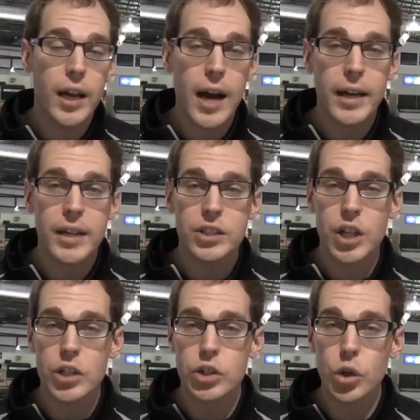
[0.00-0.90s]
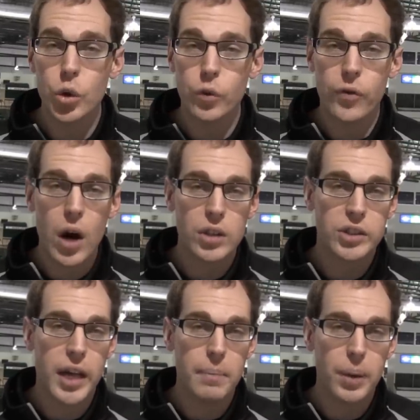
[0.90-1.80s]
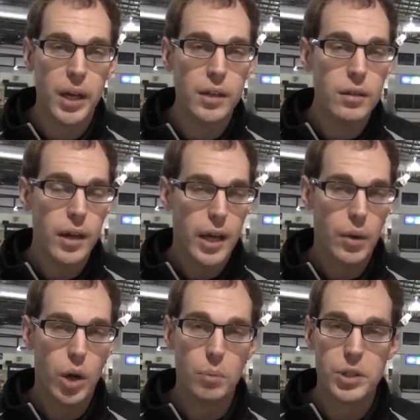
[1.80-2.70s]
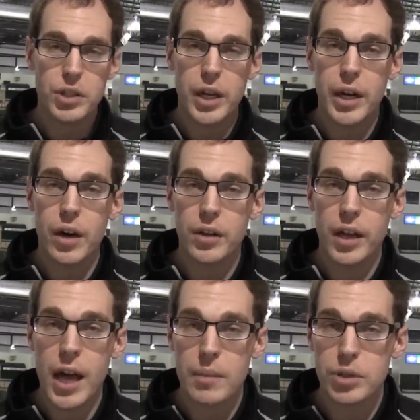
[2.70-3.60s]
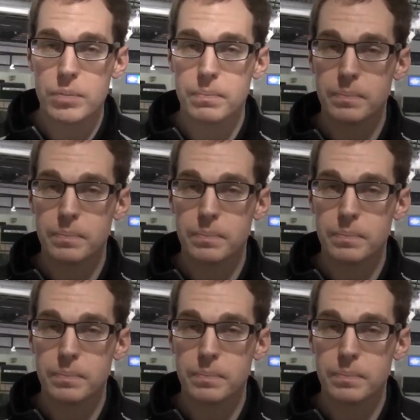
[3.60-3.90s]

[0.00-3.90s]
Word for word: night against the Sioux Falls Stampede, and we hope to see you here at the games.